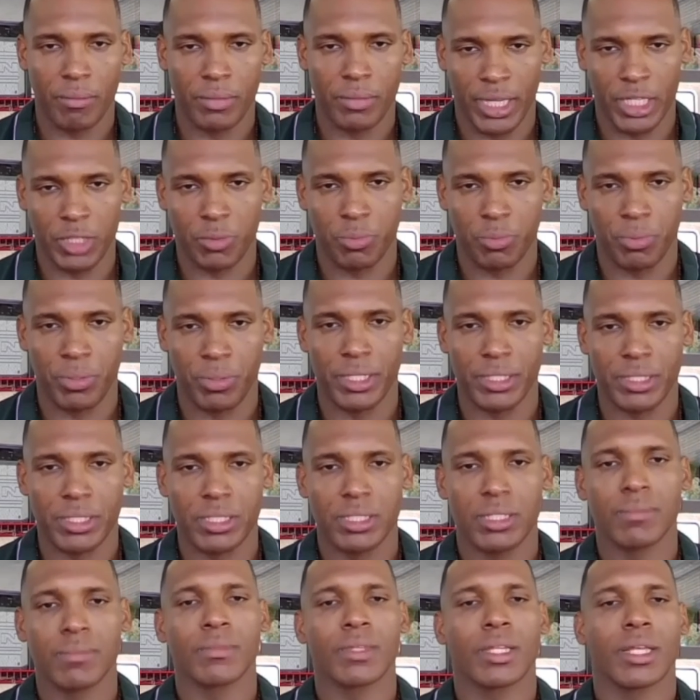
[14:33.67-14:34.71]
takes place.
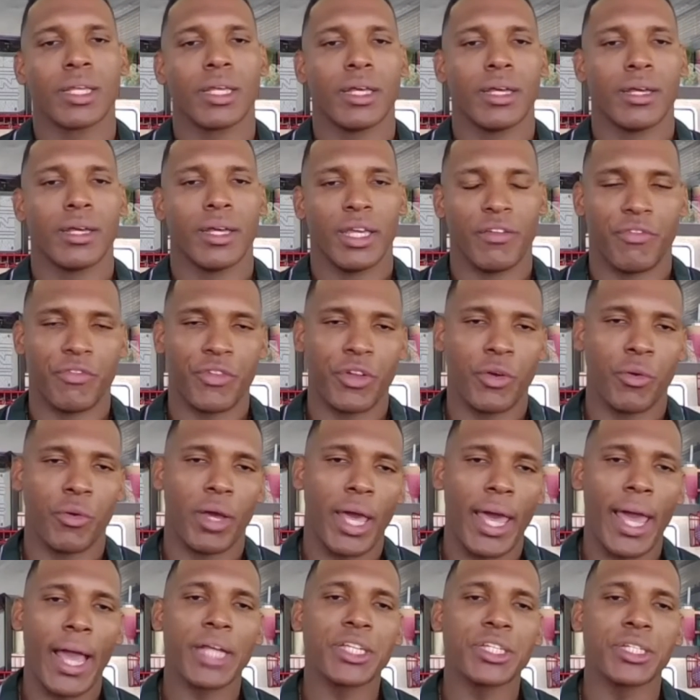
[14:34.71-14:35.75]
If no
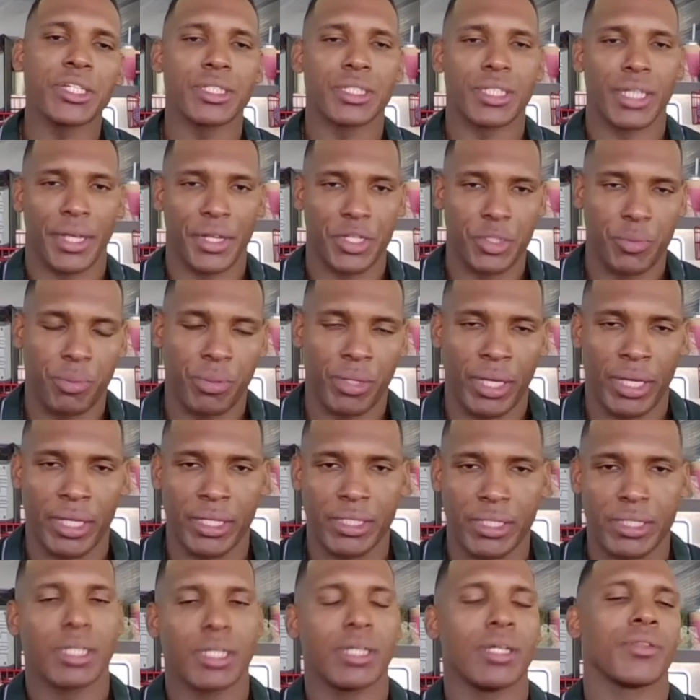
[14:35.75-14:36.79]
action takes
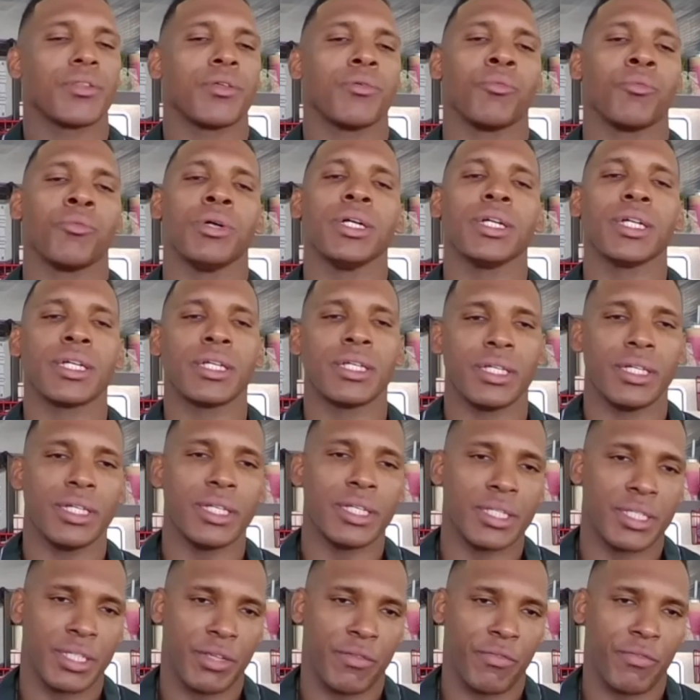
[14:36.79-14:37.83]
place, then what good
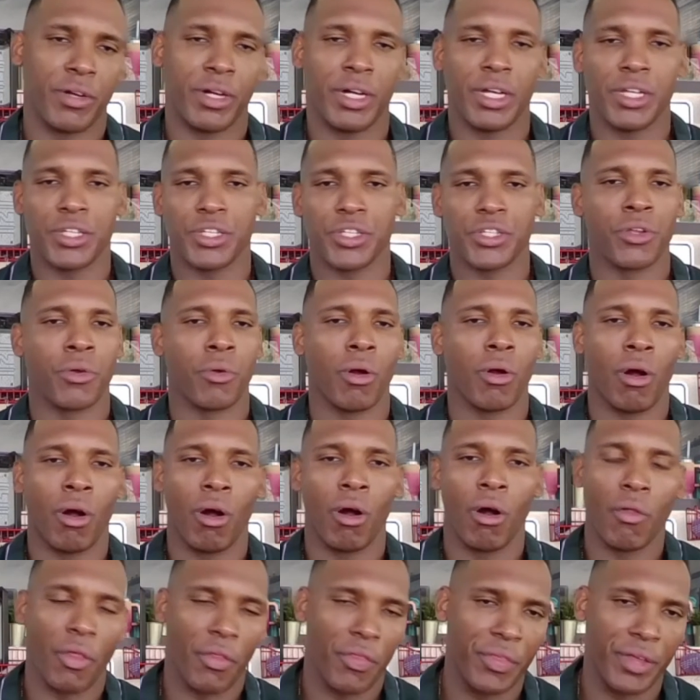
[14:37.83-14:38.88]
is it for us to know
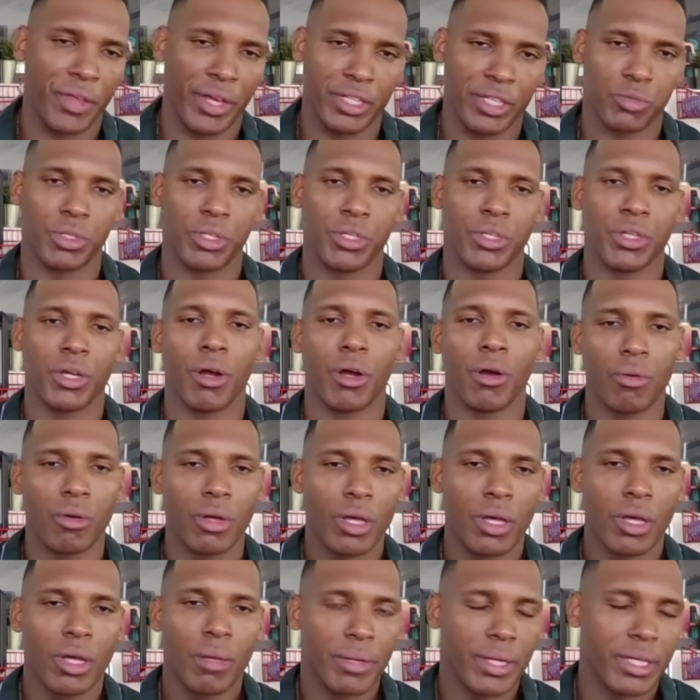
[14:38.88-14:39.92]
all the things we know?
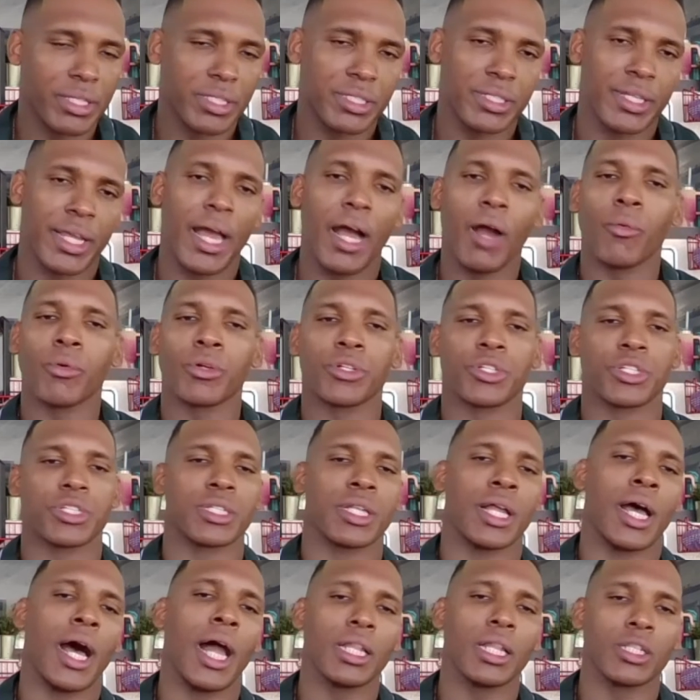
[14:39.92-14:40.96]
Because now we're just
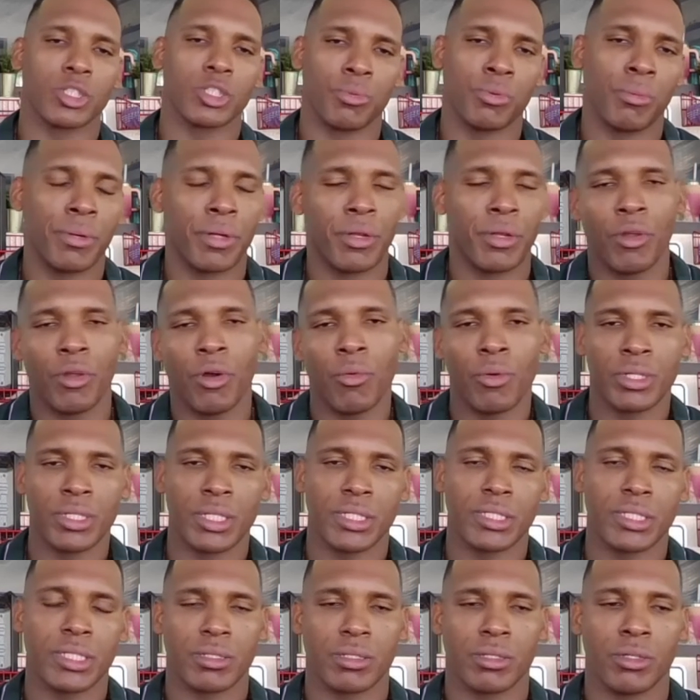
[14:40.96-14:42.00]
knowledgeable, but no
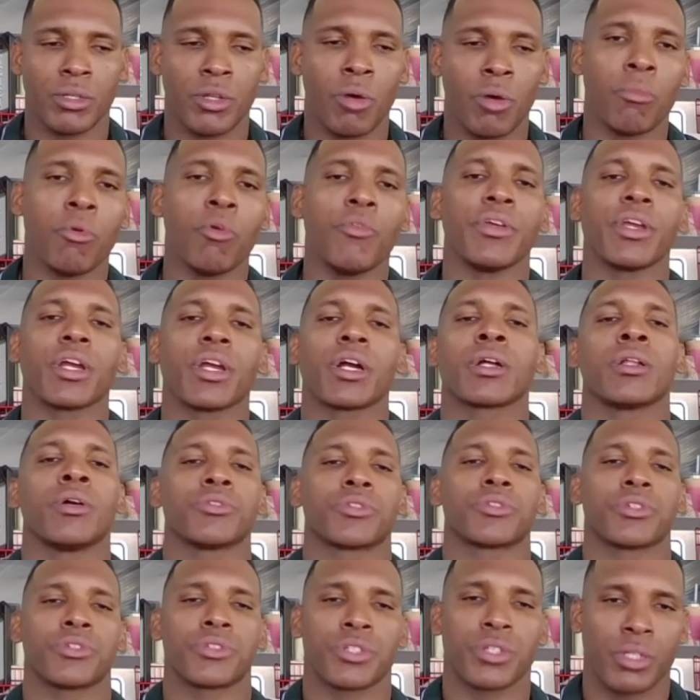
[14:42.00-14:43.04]
one's, moving
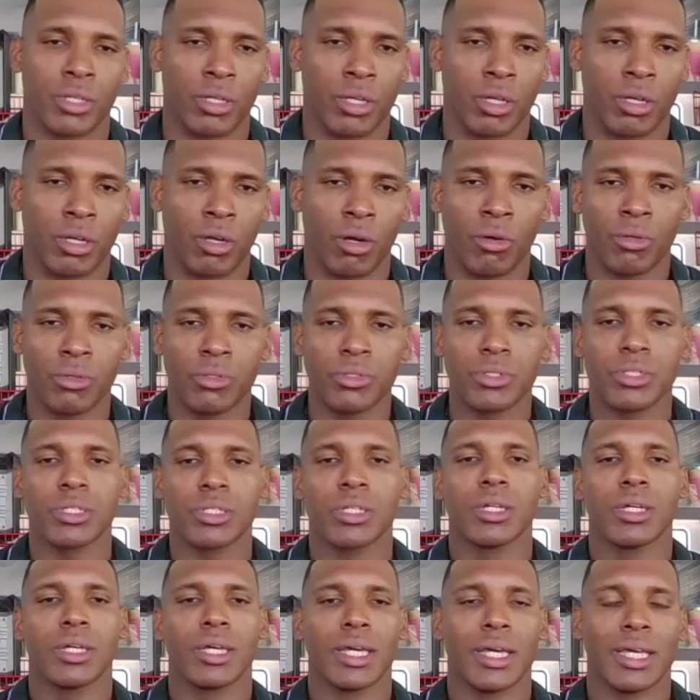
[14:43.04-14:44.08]
closer to their goals.
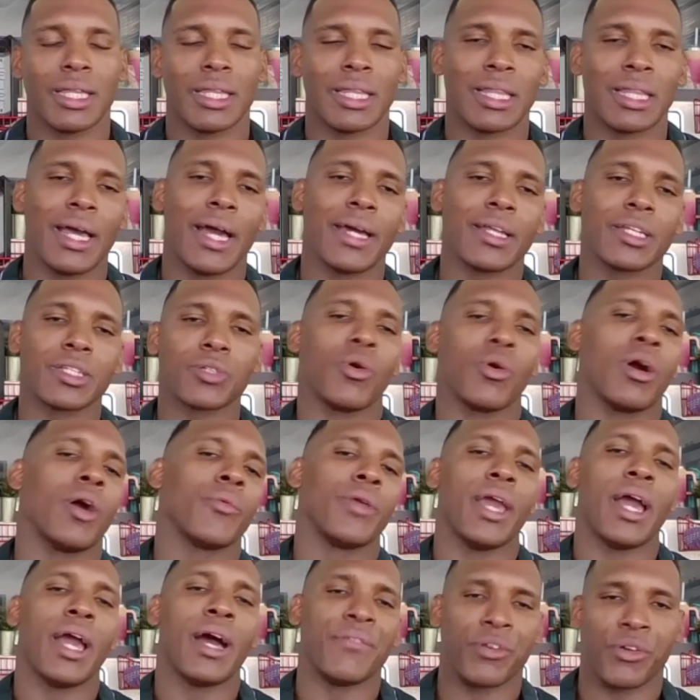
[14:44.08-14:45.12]
And that is why
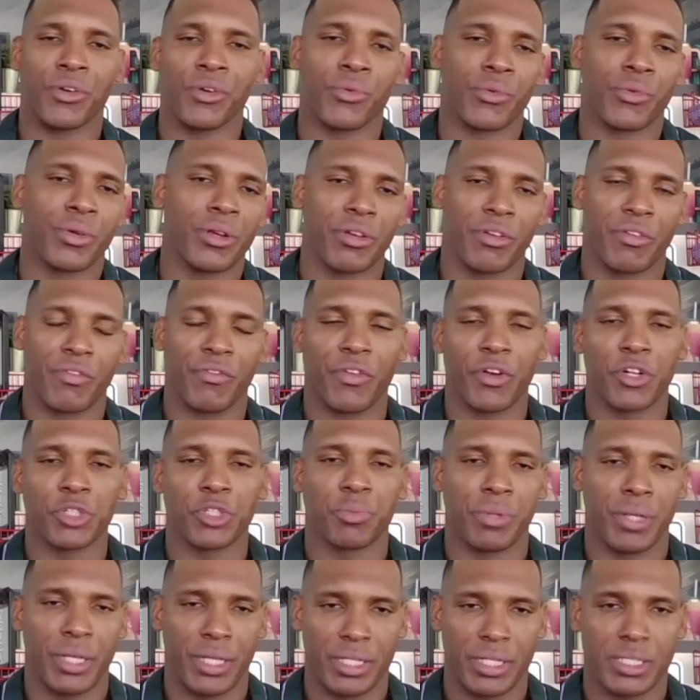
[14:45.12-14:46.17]
we have a career in the first
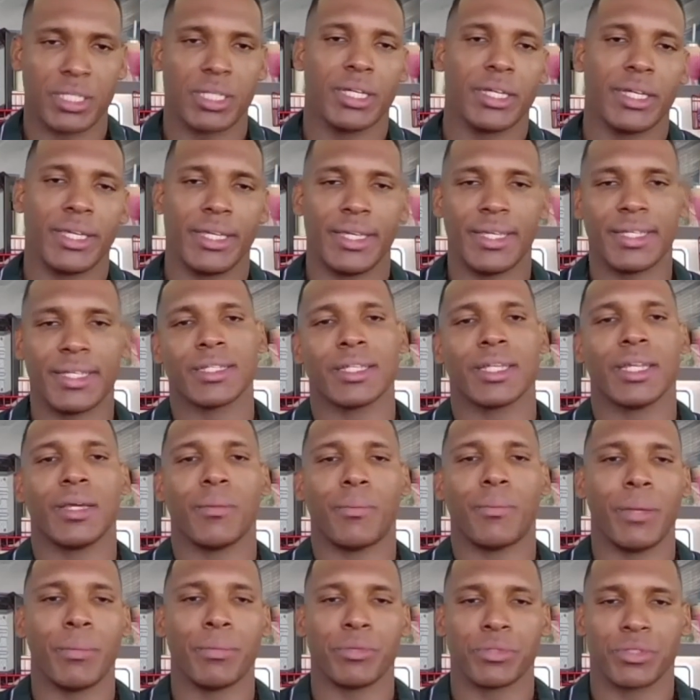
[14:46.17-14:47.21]
place, is to get
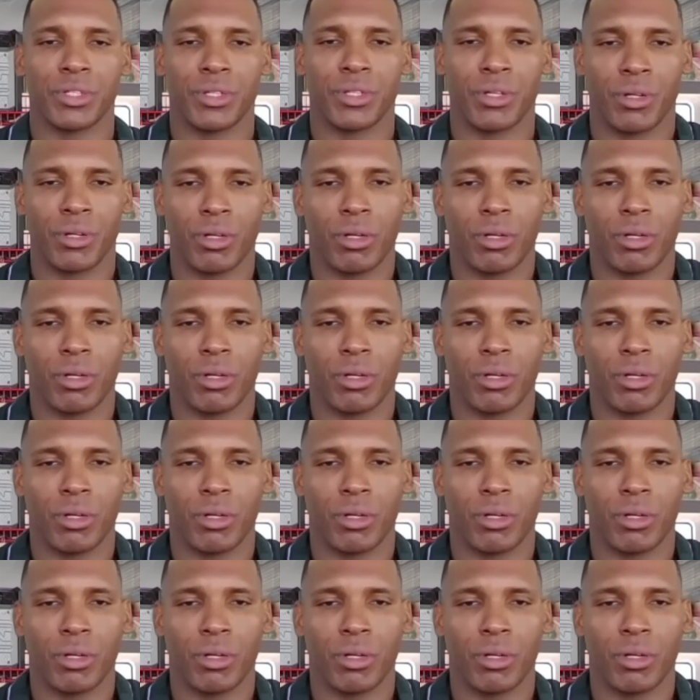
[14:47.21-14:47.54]
people to their